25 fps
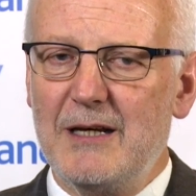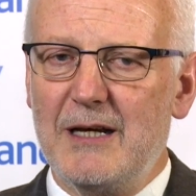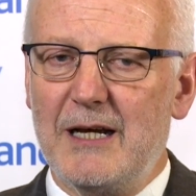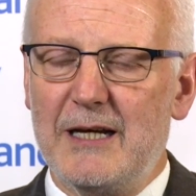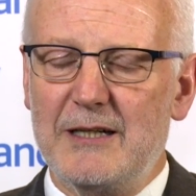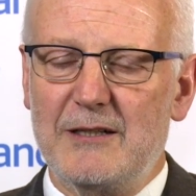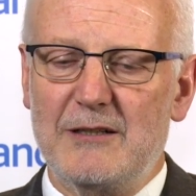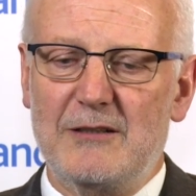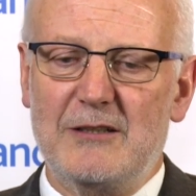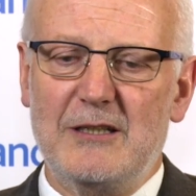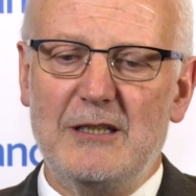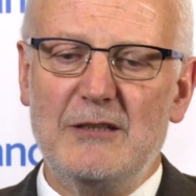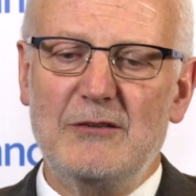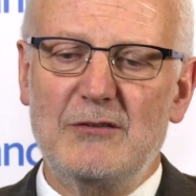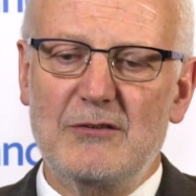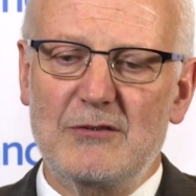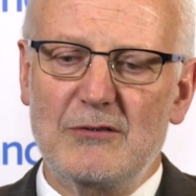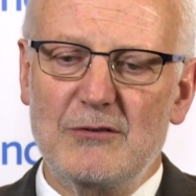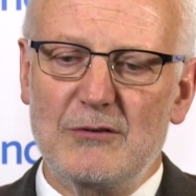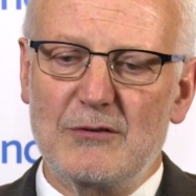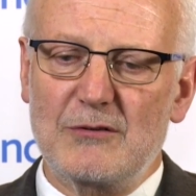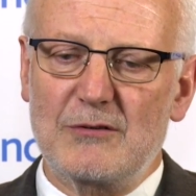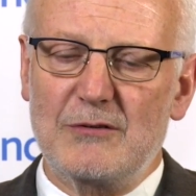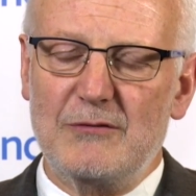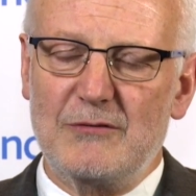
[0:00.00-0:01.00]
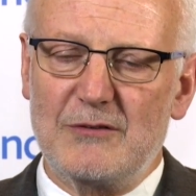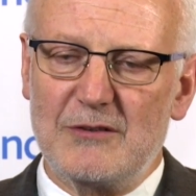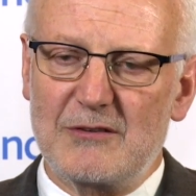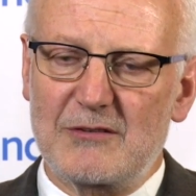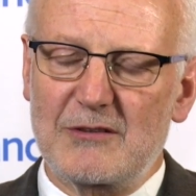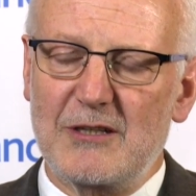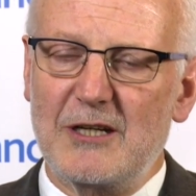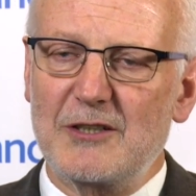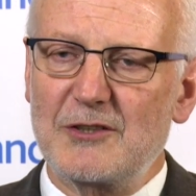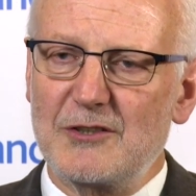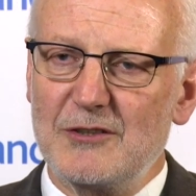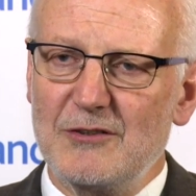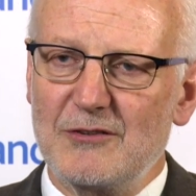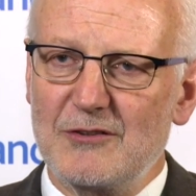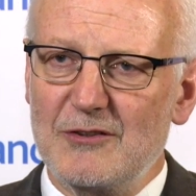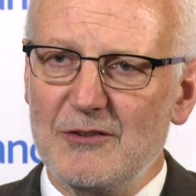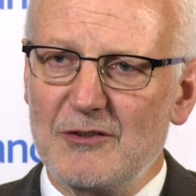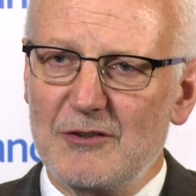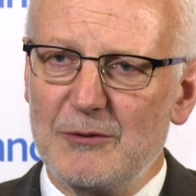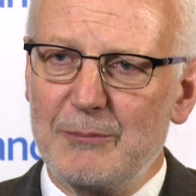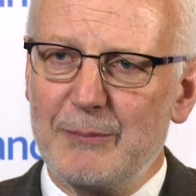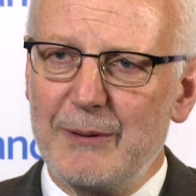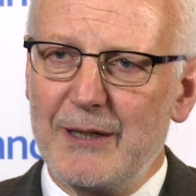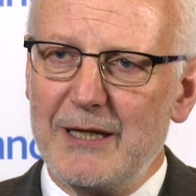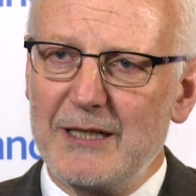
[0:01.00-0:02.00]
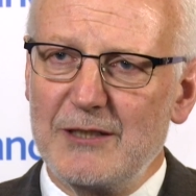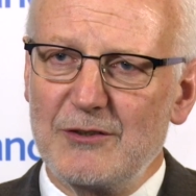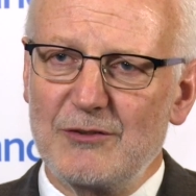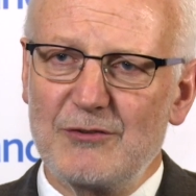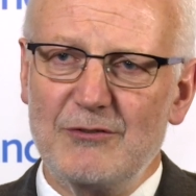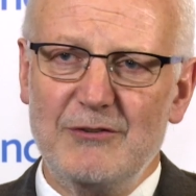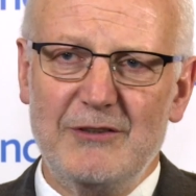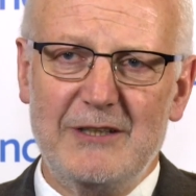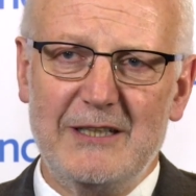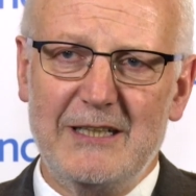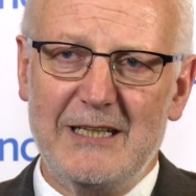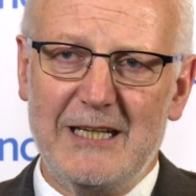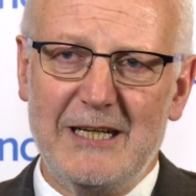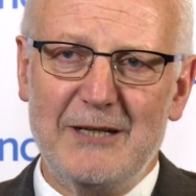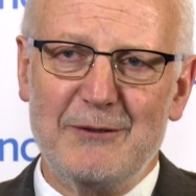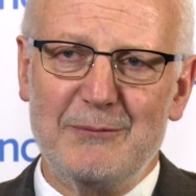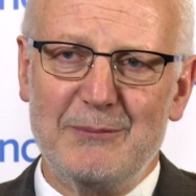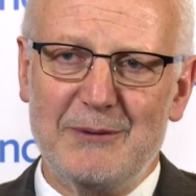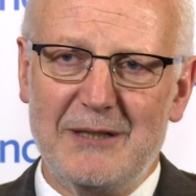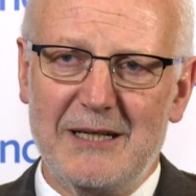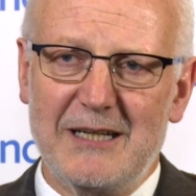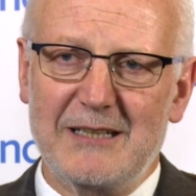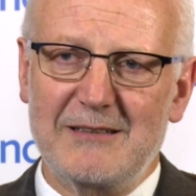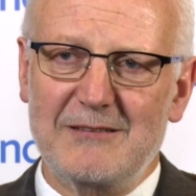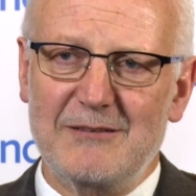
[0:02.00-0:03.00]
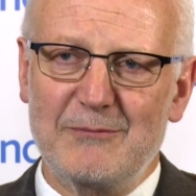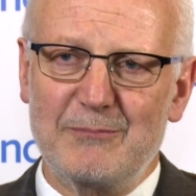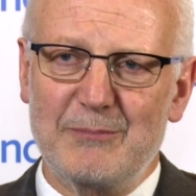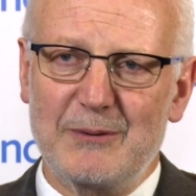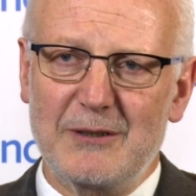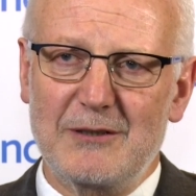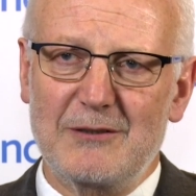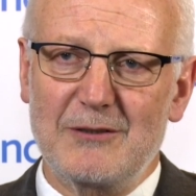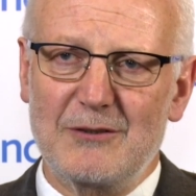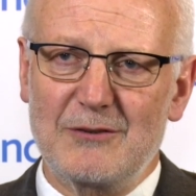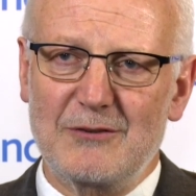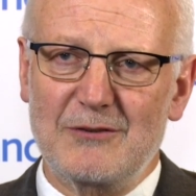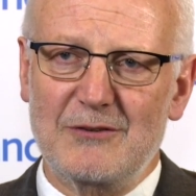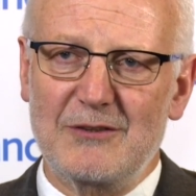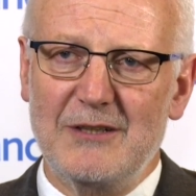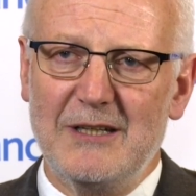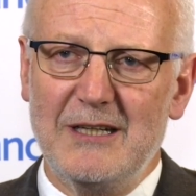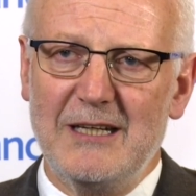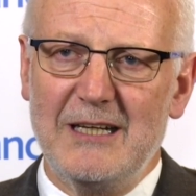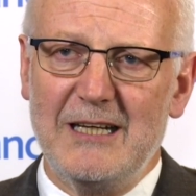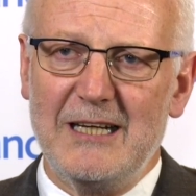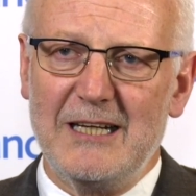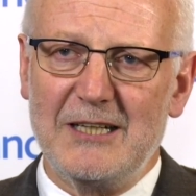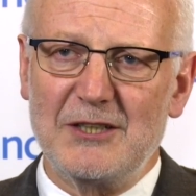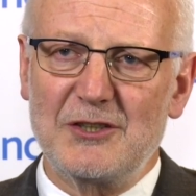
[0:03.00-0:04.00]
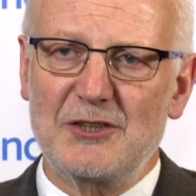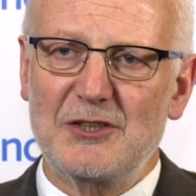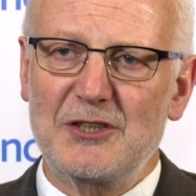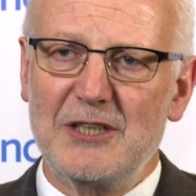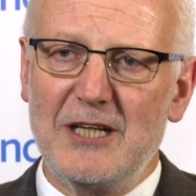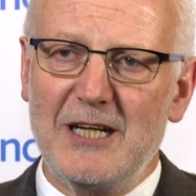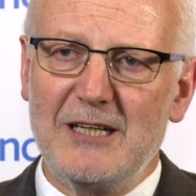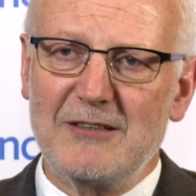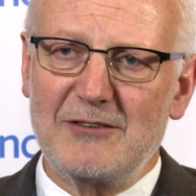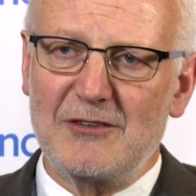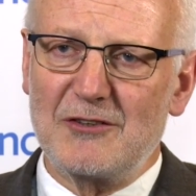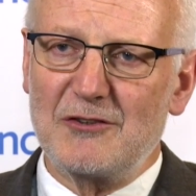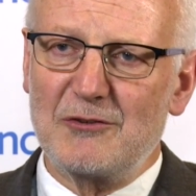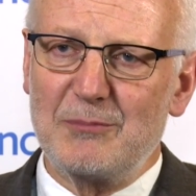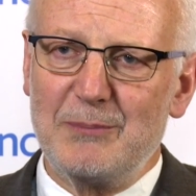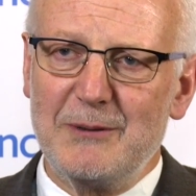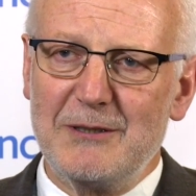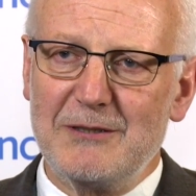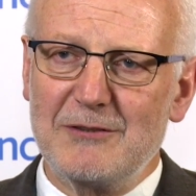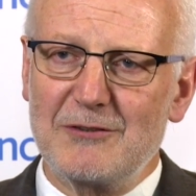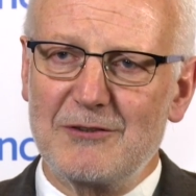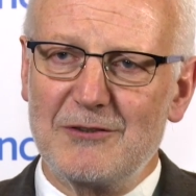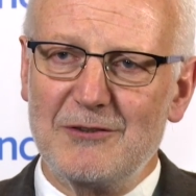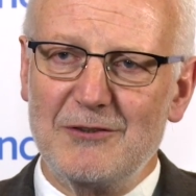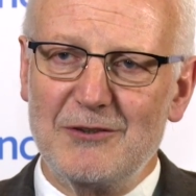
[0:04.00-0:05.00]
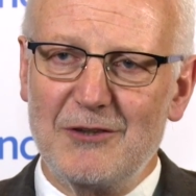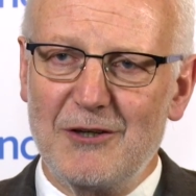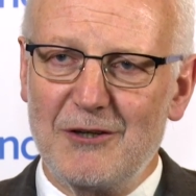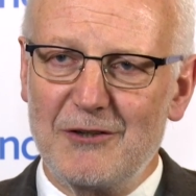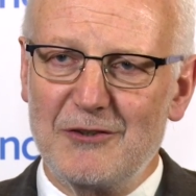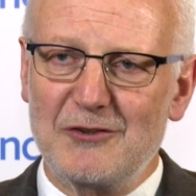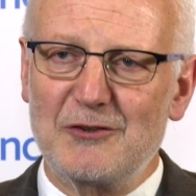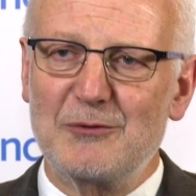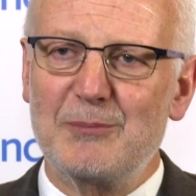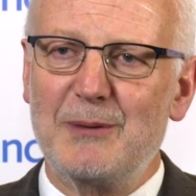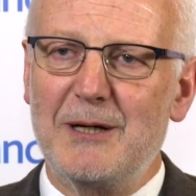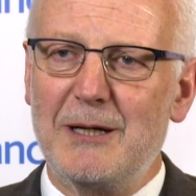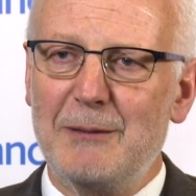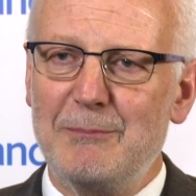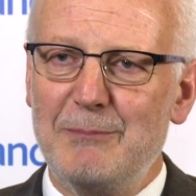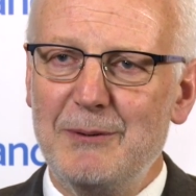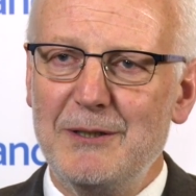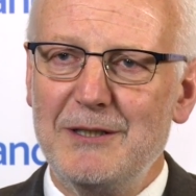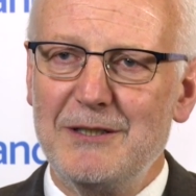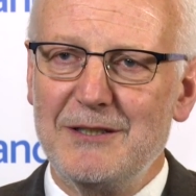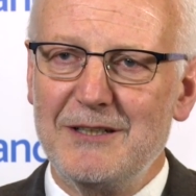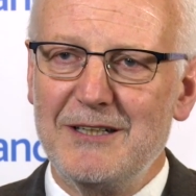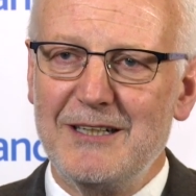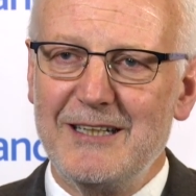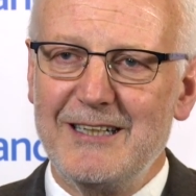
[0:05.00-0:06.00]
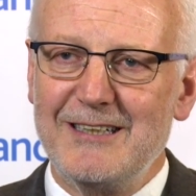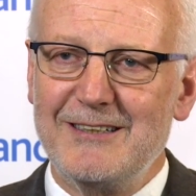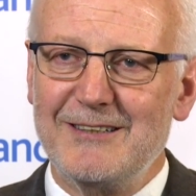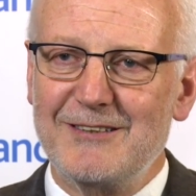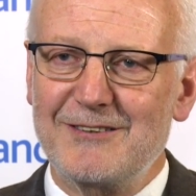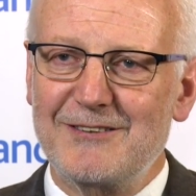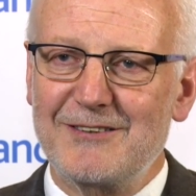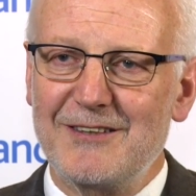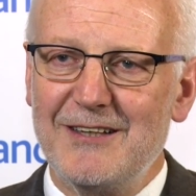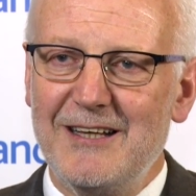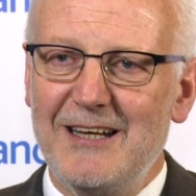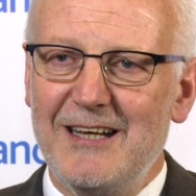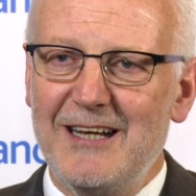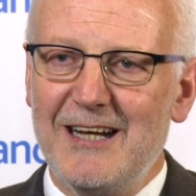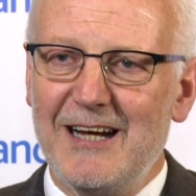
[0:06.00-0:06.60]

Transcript: And these sorts of discussions and debates really help that because it shares experience and knowledge by opinion leaders,